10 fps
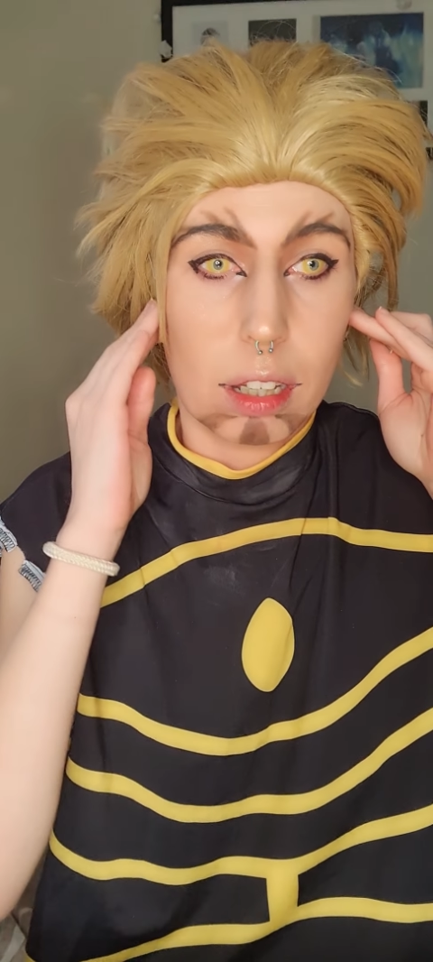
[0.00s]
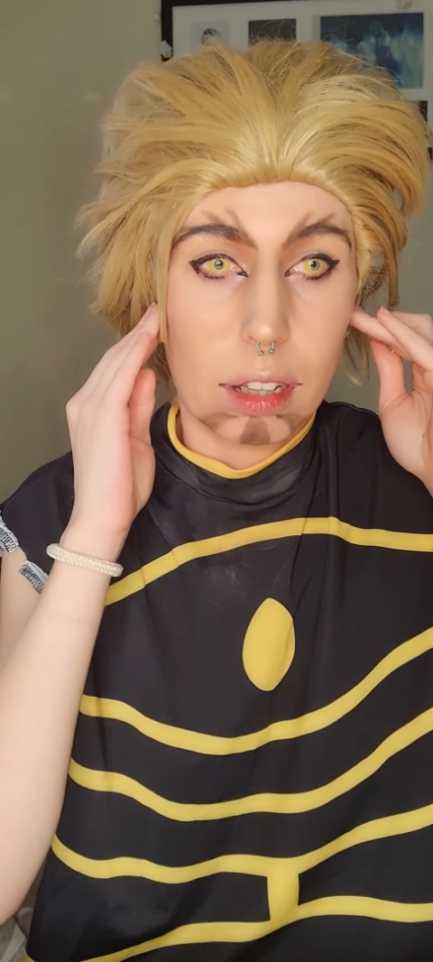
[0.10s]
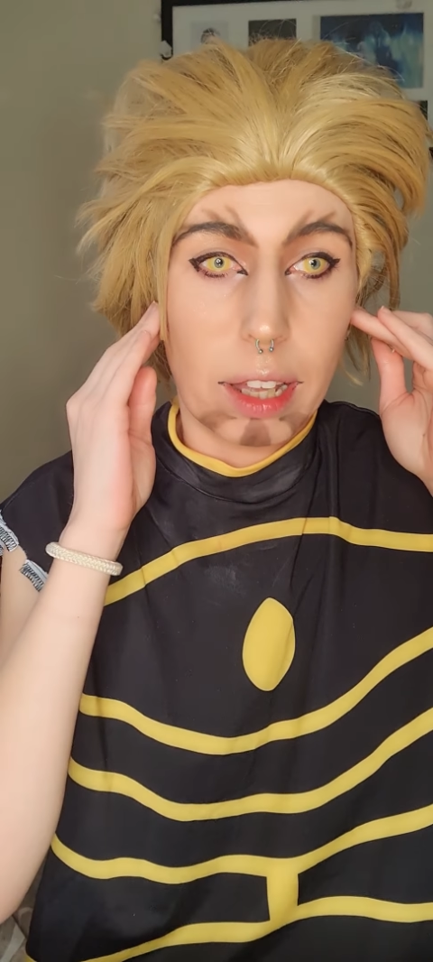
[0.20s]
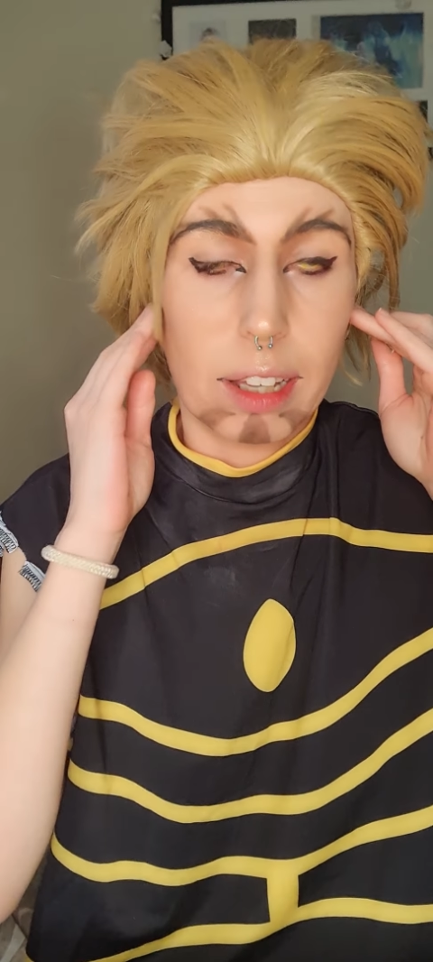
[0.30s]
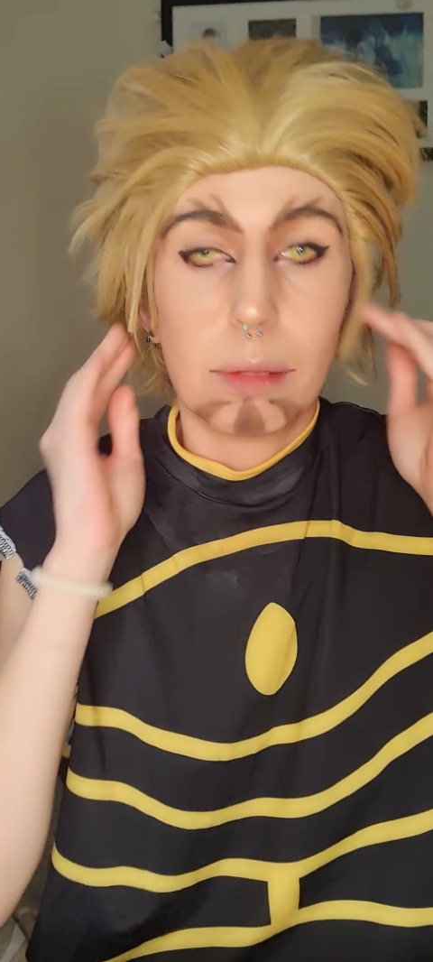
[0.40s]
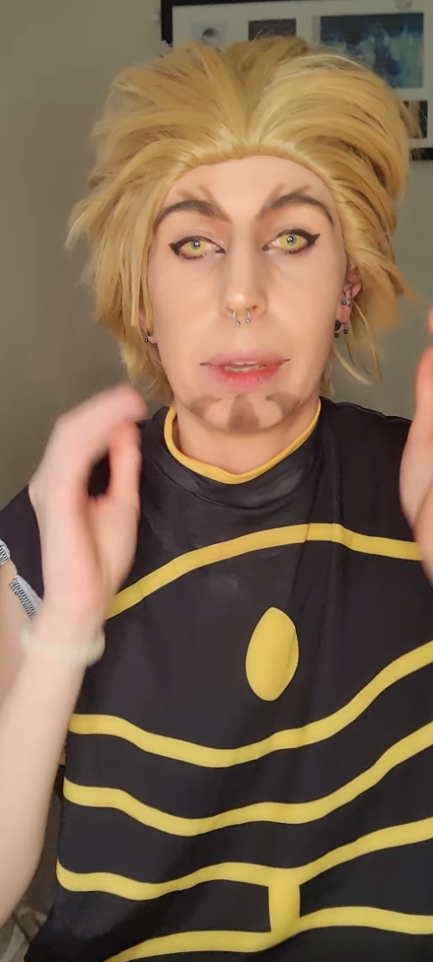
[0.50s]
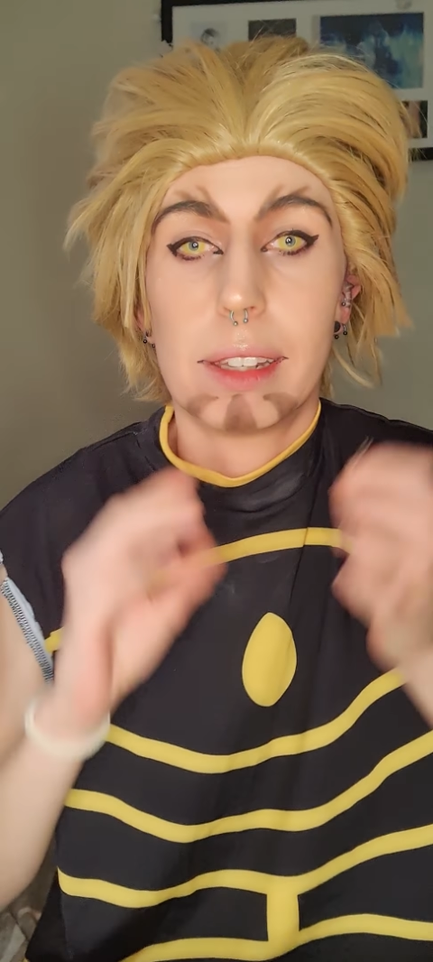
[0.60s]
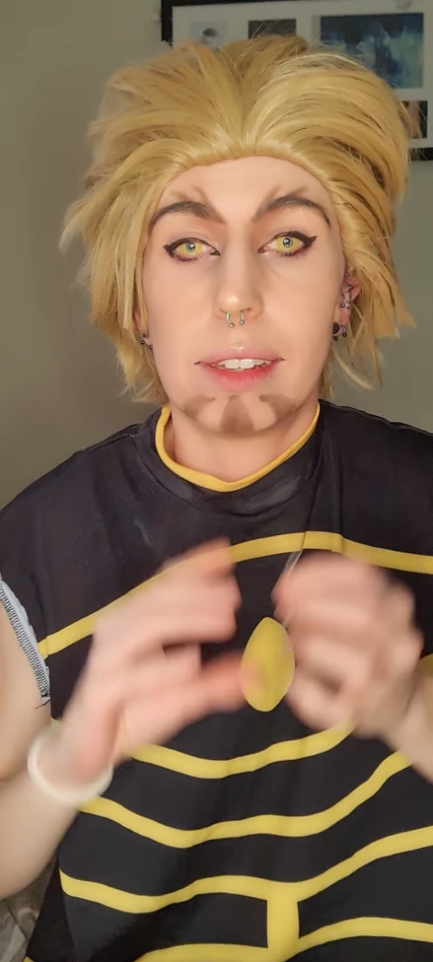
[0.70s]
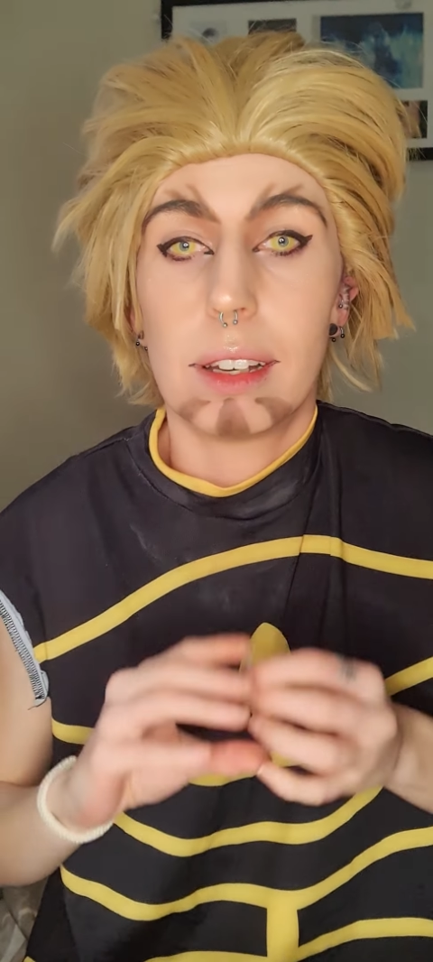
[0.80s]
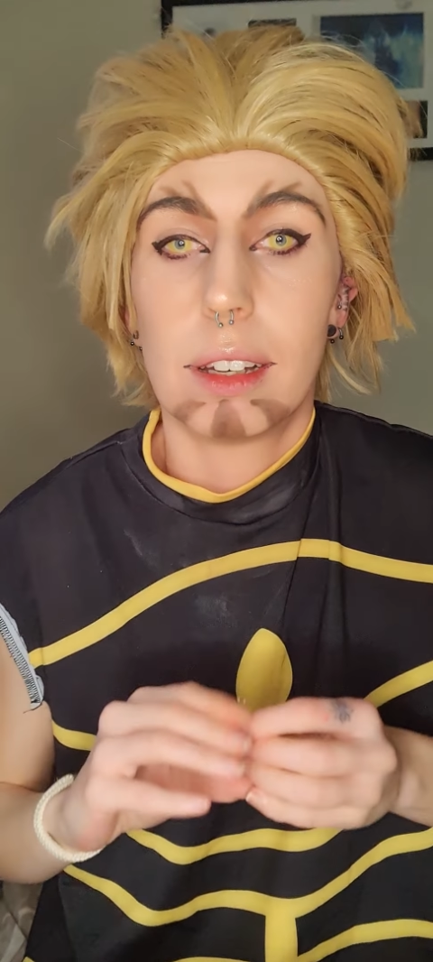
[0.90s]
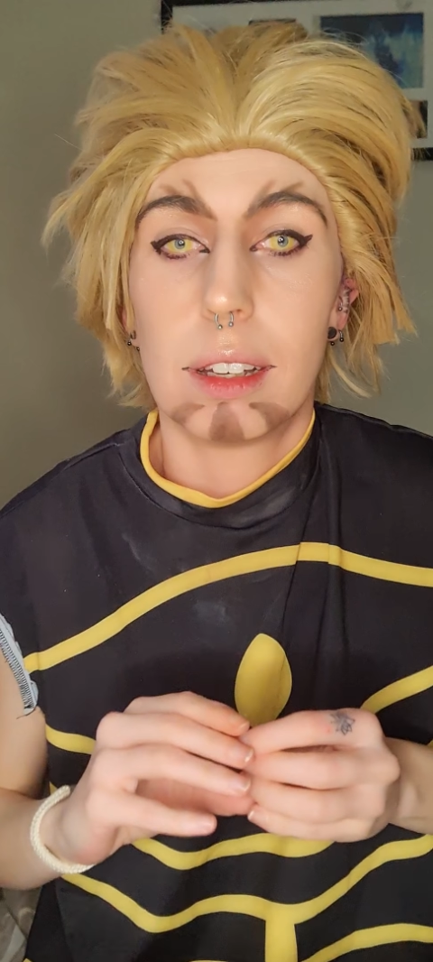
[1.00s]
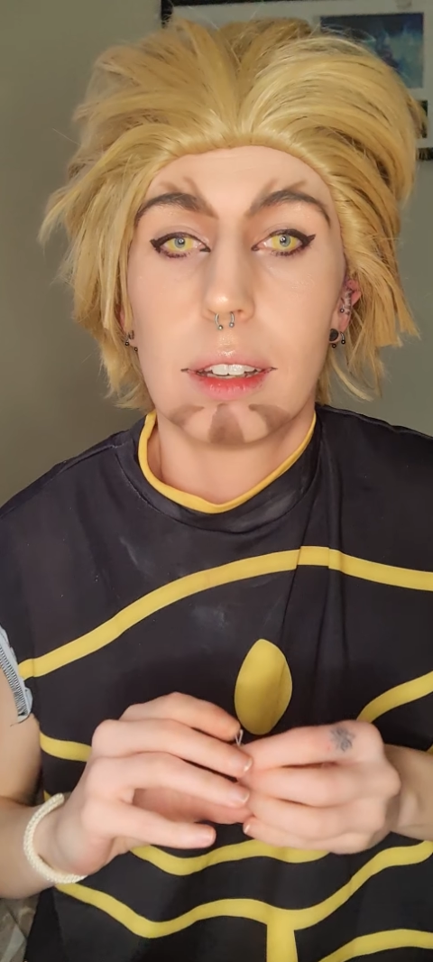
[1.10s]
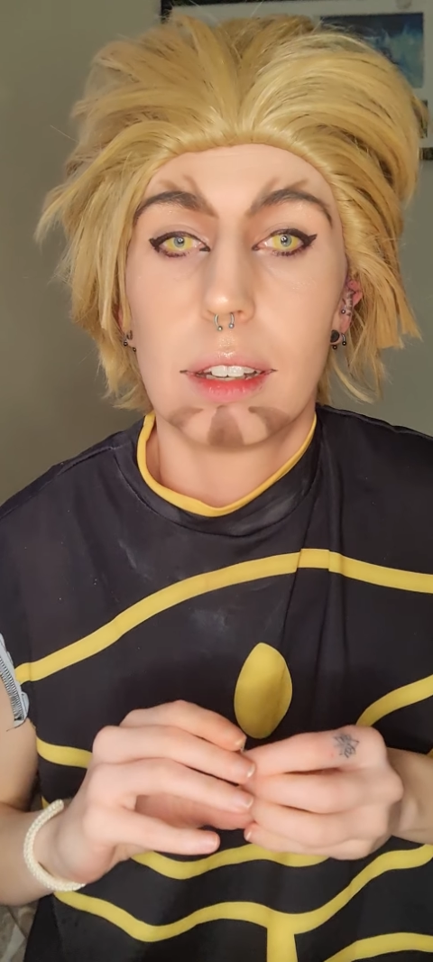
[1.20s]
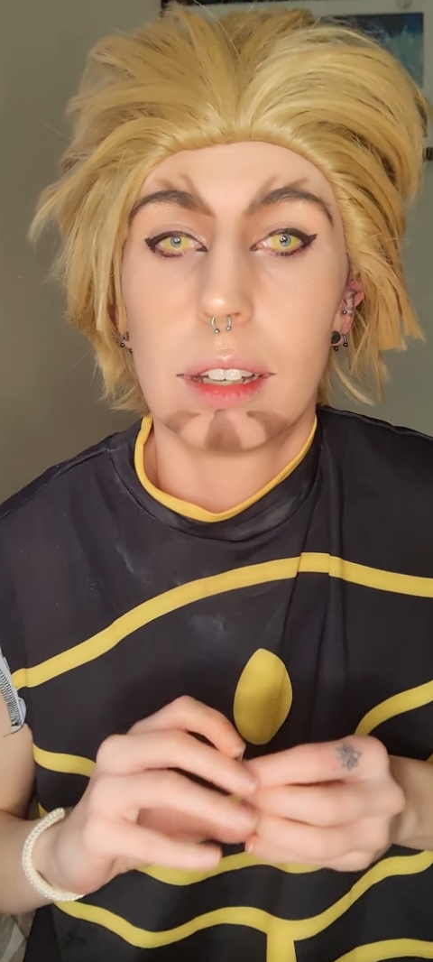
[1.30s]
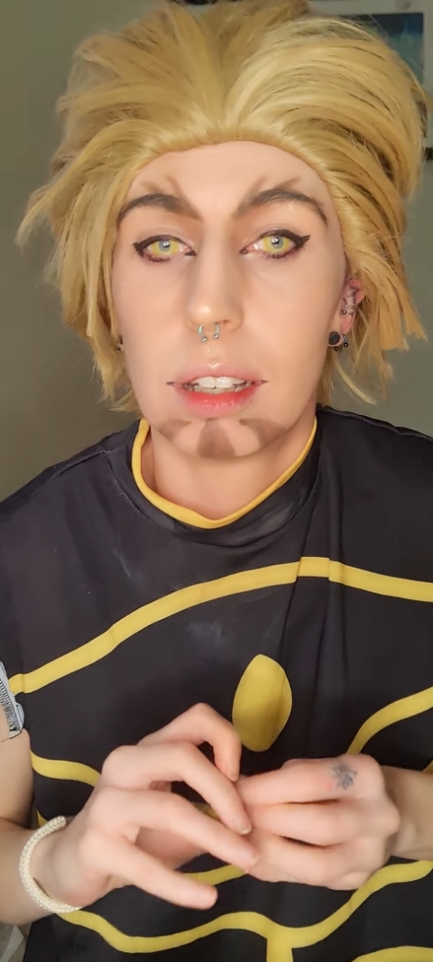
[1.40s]
That's better.
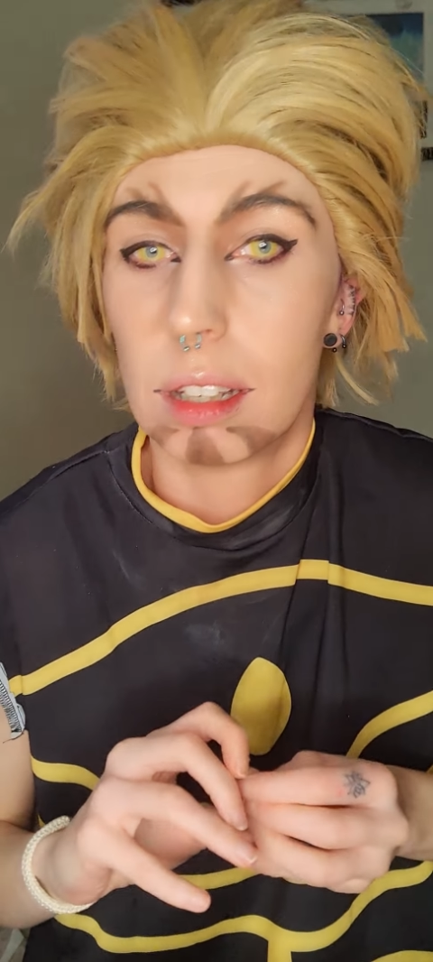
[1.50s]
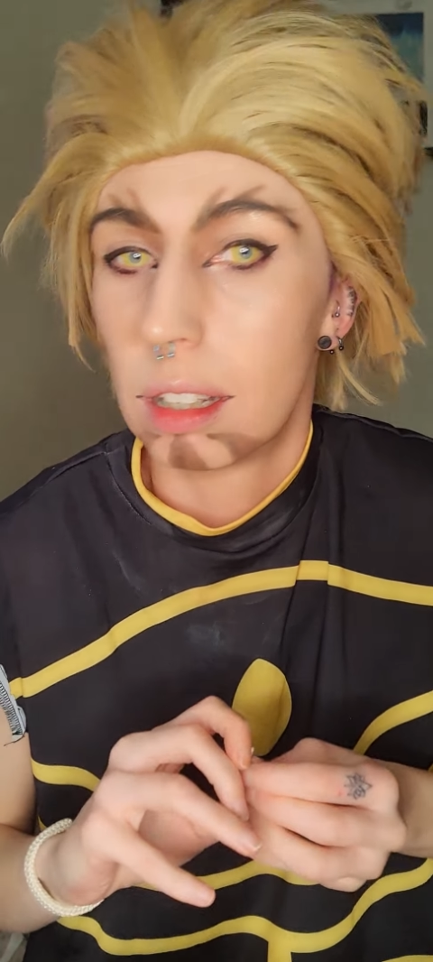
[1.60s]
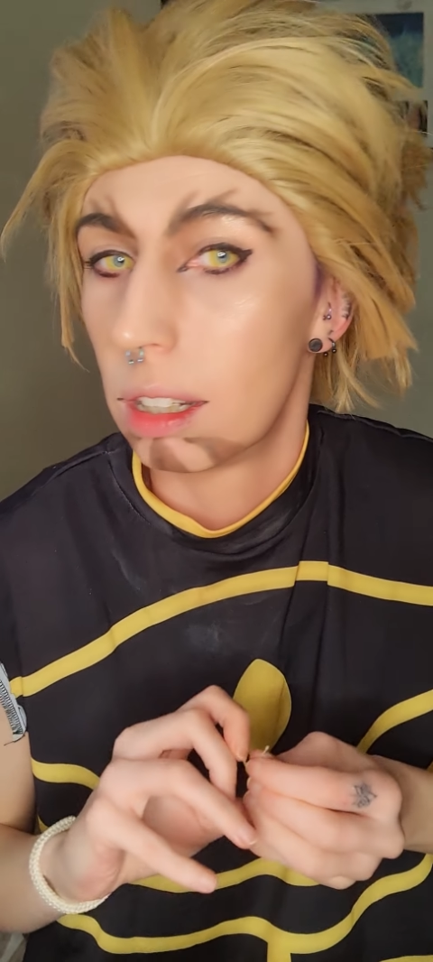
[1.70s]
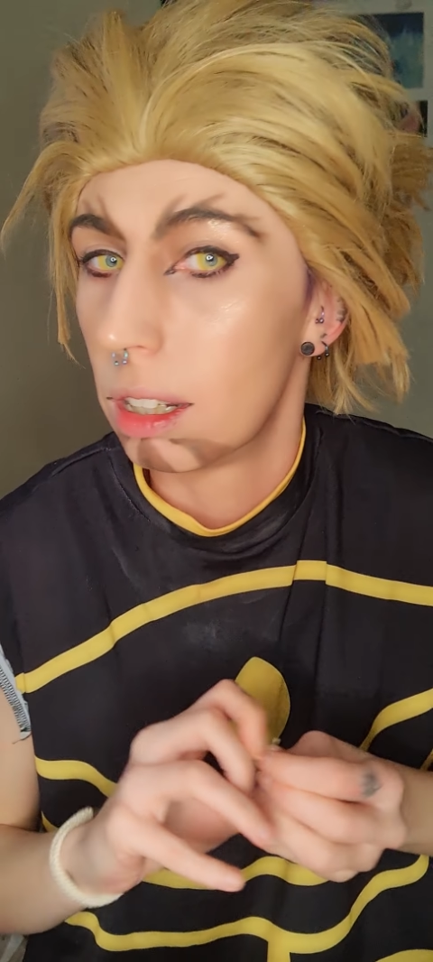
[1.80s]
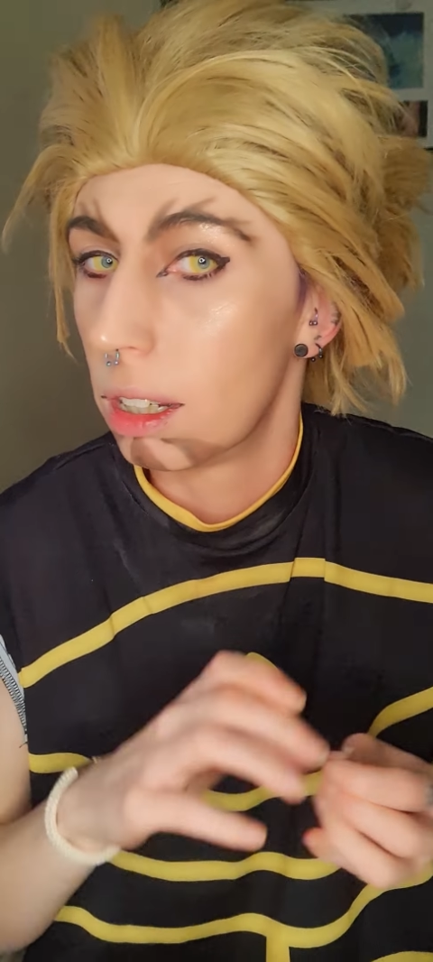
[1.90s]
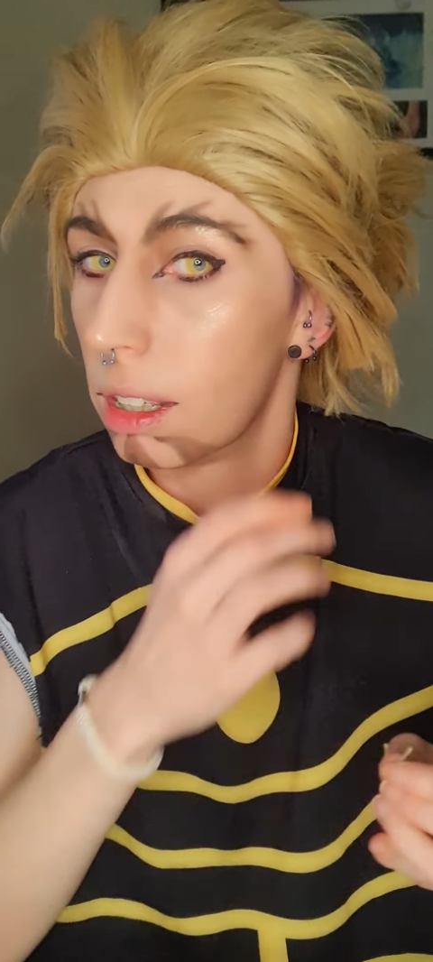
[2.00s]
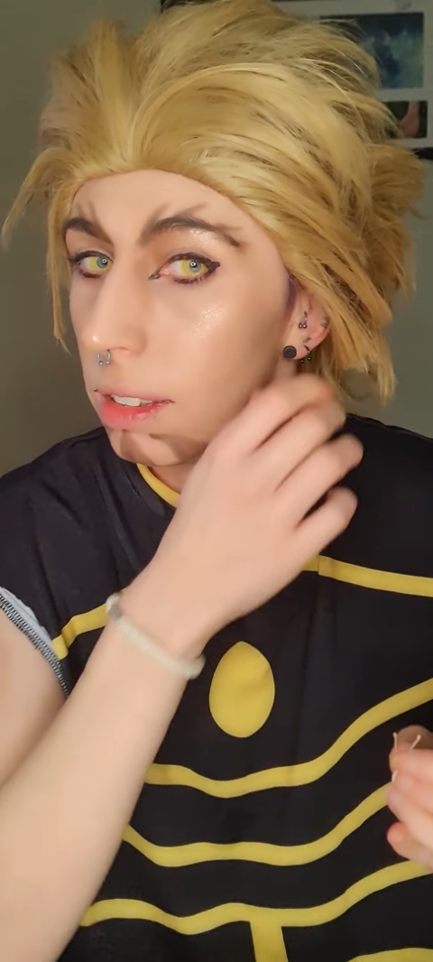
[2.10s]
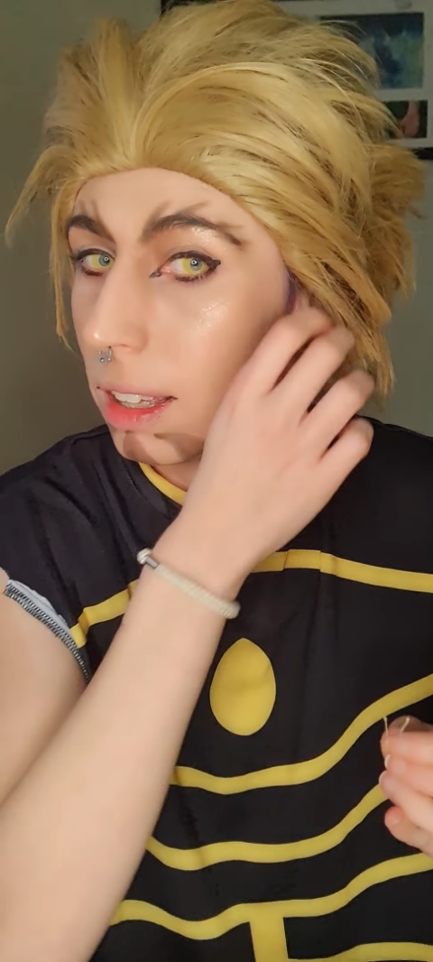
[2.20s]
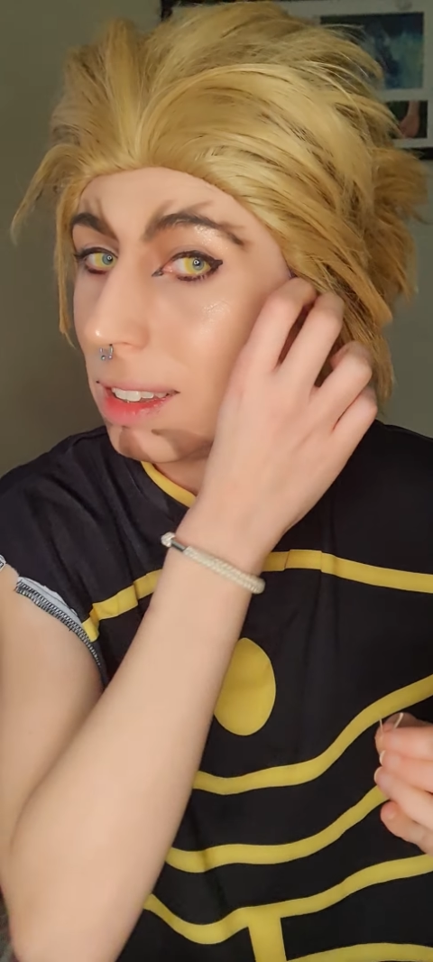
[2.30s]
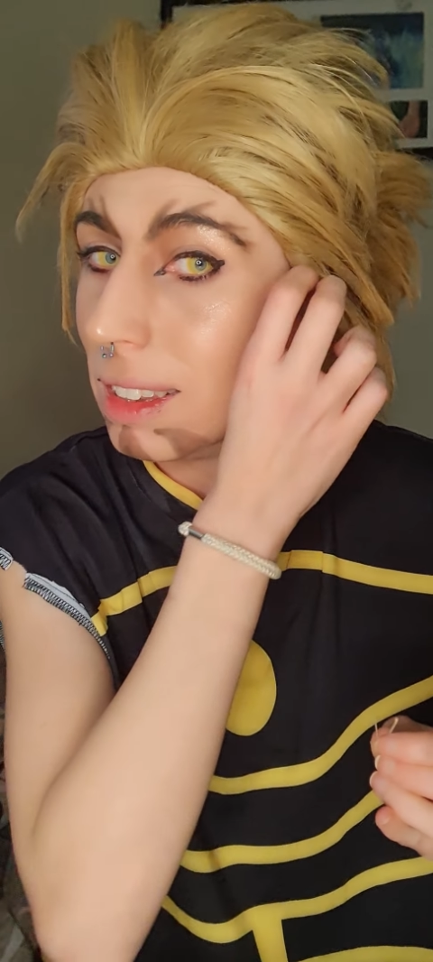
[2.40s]
So it's